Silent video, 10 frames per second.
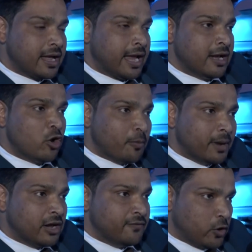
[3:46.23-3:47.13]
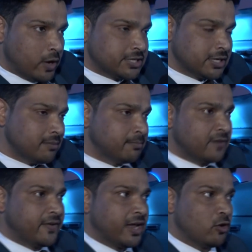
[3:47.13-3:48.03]
in a normal configuration,
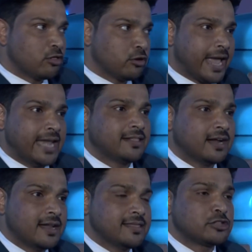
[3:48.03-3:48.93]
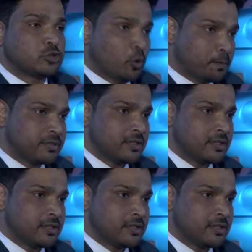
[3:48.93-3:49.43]
but we can also carry 36 troops